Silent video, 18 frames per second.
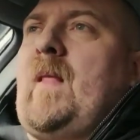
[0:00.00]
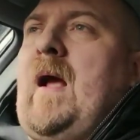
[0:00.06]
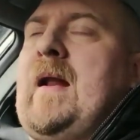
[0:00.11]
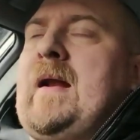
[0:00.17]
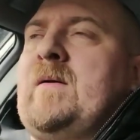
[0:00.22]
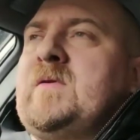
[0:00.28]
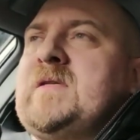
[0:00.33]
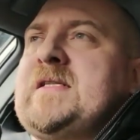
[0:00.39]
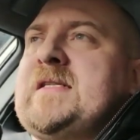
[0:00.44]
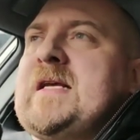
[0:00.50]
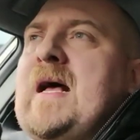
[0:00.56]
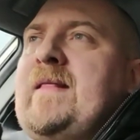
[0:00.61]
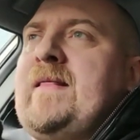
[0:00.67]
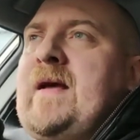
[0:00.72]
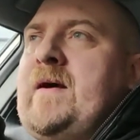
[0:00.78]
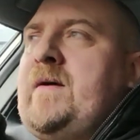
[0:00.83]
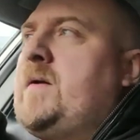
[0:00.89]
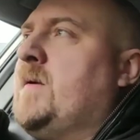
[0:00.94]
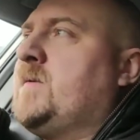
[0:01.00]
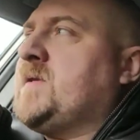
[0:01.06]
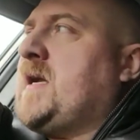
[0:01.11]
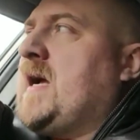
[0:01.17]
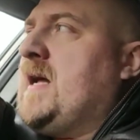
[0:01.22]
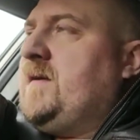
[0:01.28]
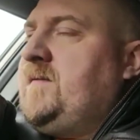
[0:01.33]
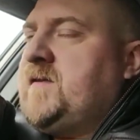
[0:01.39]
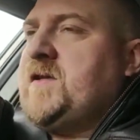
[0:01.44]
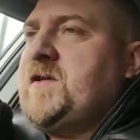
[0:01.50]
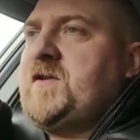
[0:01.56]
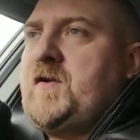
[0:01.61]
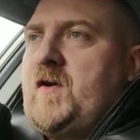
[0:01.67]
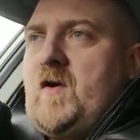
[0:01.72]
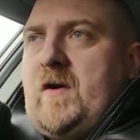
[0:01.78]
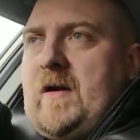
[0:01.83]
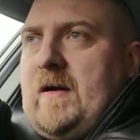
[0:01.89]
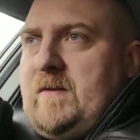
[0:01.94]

And I was sat there and I was kind of struck.